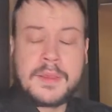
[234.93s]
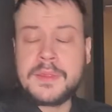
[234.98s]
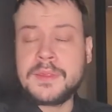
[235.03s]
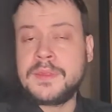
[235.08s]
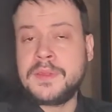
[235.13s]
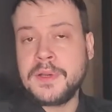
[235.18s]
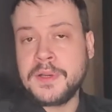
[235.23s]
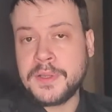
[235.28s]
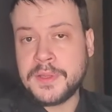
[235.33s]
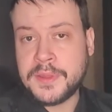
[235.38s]

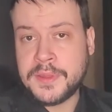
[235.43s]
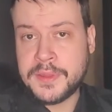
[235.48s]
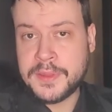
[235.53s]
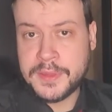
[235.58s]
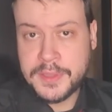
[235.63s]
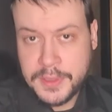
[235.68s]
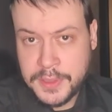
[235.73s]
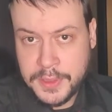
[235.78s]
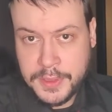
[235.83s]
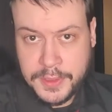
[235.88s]
The
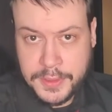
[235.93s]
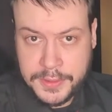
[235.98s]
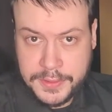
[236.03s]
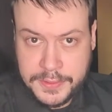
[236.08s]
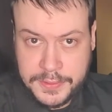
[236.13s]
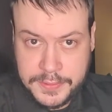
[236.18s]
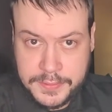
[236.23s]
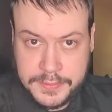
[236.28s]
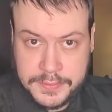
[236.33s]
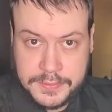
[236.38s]
third
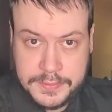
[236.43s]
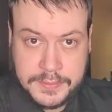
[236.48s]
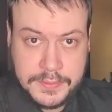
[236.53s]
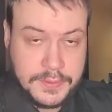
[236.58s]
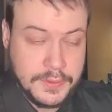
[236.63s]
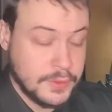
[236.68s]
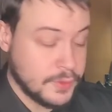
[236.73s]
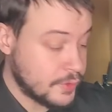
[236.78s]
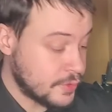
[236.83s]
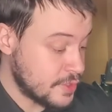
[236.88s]

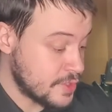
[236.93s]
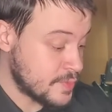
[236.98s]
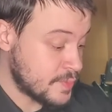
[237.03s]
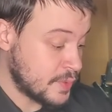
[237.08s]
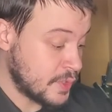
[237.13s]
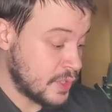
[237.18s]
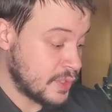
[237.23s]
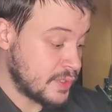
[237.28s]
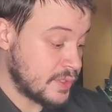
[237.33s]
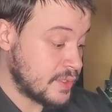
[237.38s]

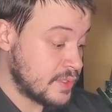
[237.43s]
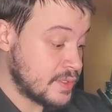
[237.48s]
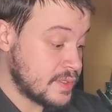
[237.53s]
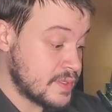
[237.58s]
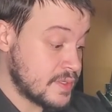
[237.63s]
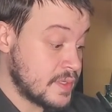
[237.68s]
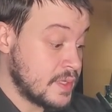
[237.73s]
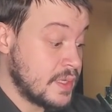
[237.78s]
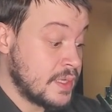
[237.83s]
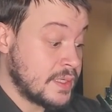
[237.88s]
correspondence
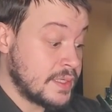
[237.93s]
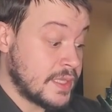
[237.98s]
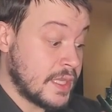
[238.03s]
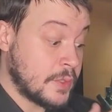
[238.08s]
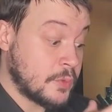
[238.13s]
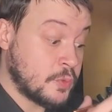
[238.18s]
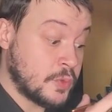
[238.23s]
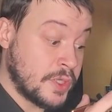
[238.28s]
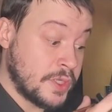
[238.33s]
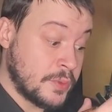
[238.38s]

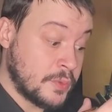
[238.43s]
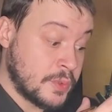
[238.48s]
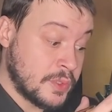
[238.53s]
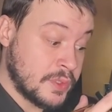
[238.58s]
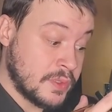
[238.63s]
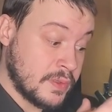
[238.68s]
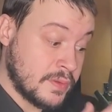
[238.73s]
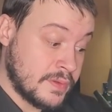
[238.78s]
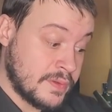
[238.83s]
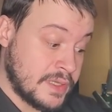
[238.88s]
that we
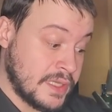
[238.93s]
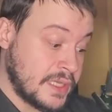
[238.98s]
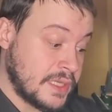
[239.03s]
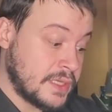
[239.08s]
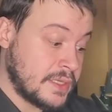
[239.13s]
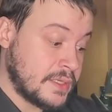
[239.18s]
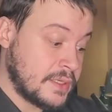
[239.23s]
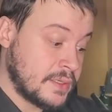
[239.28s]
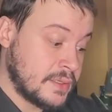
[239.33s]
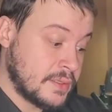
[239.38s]
will
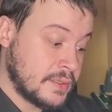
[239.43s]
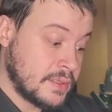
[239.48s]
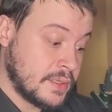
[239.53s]
take